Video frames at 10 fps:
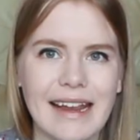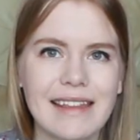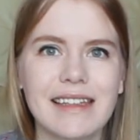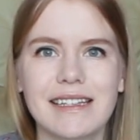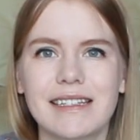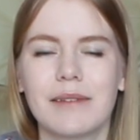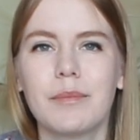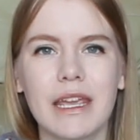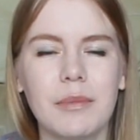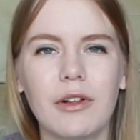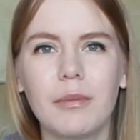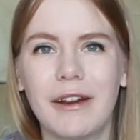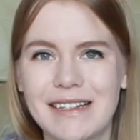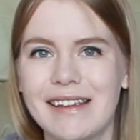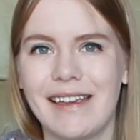I get that to some people,
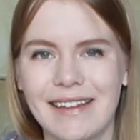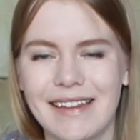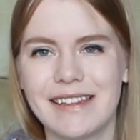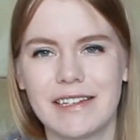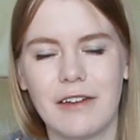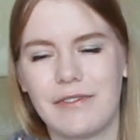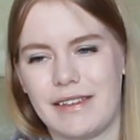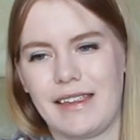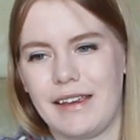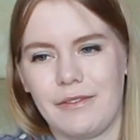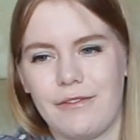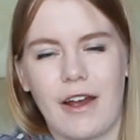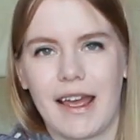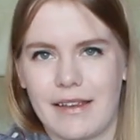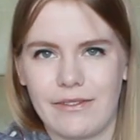partaking in this stuff is like
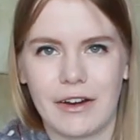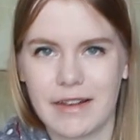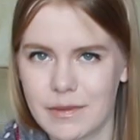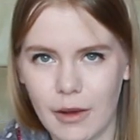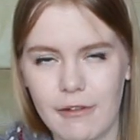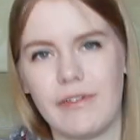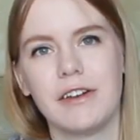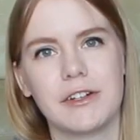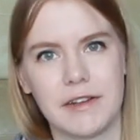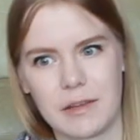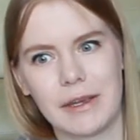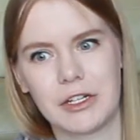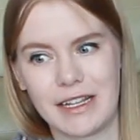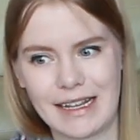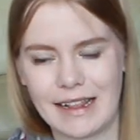frying very small fish,
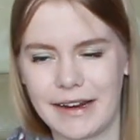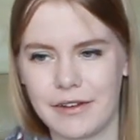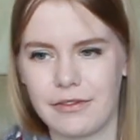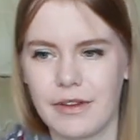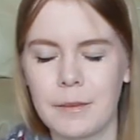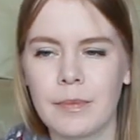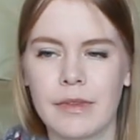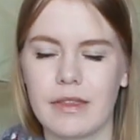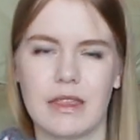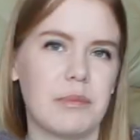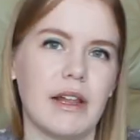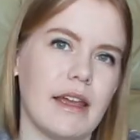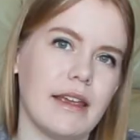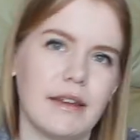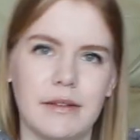especially in light of the
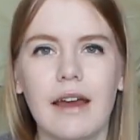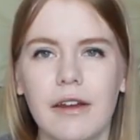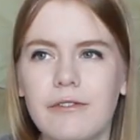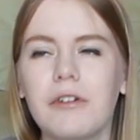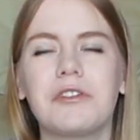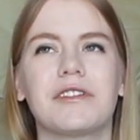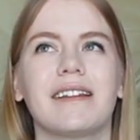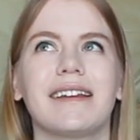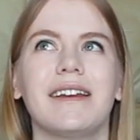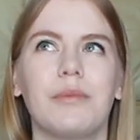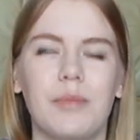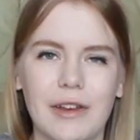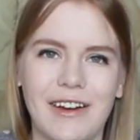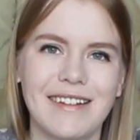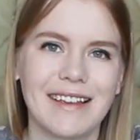plague. Unfortunately,
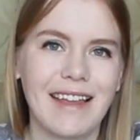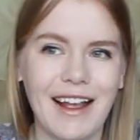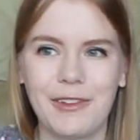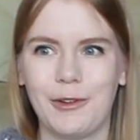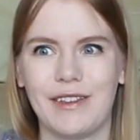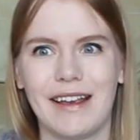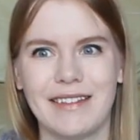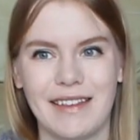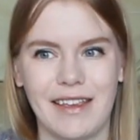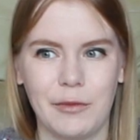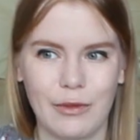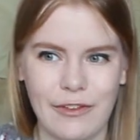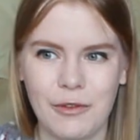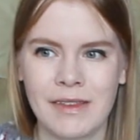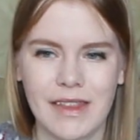Banasic exercises like
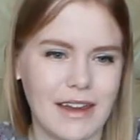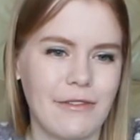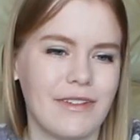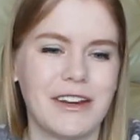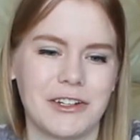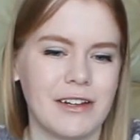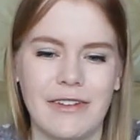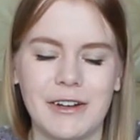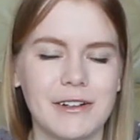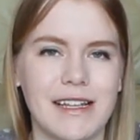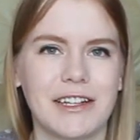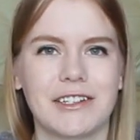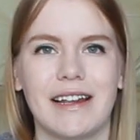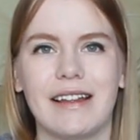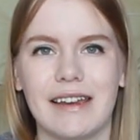reviewing the definition of
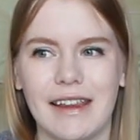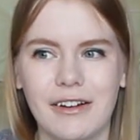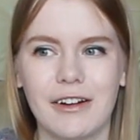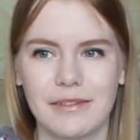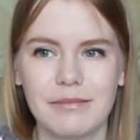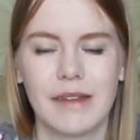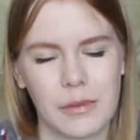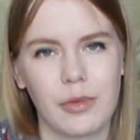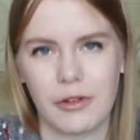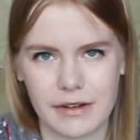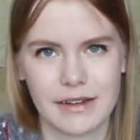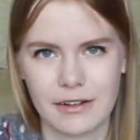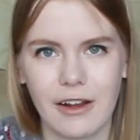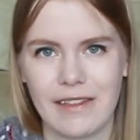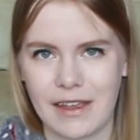intersectionality are important
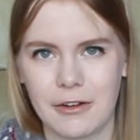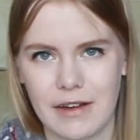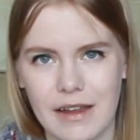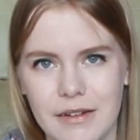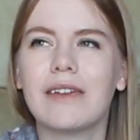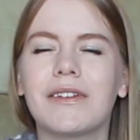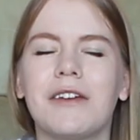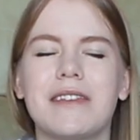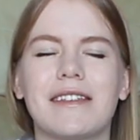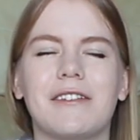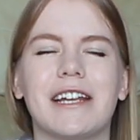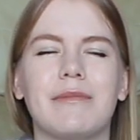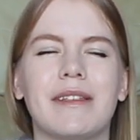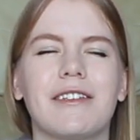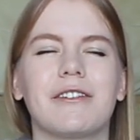on the internet. Even though these
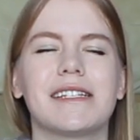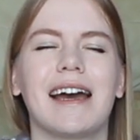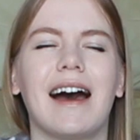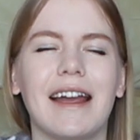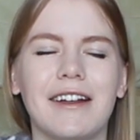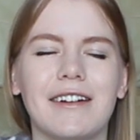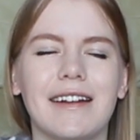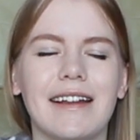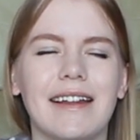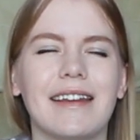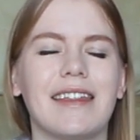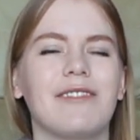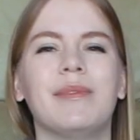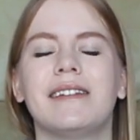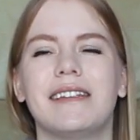arguments are tired and
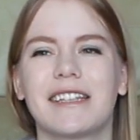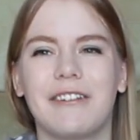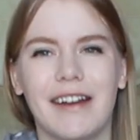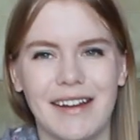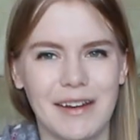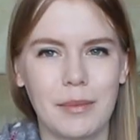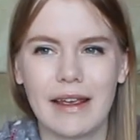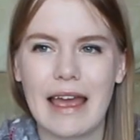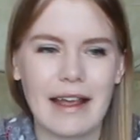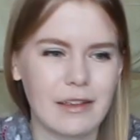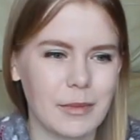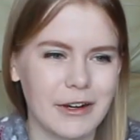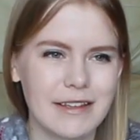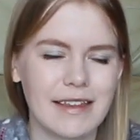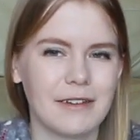they've been discredited by
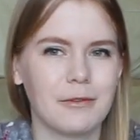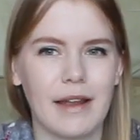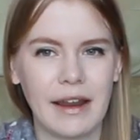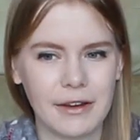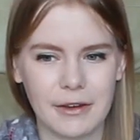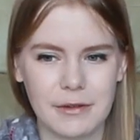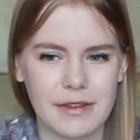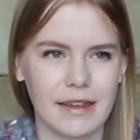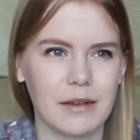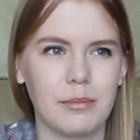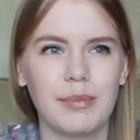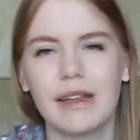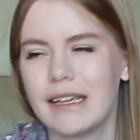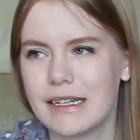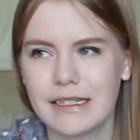experts and randos like a
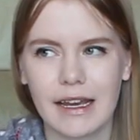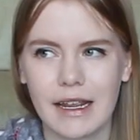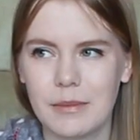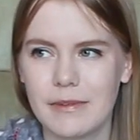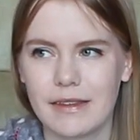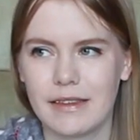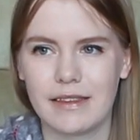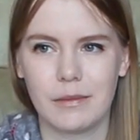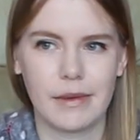billion times since the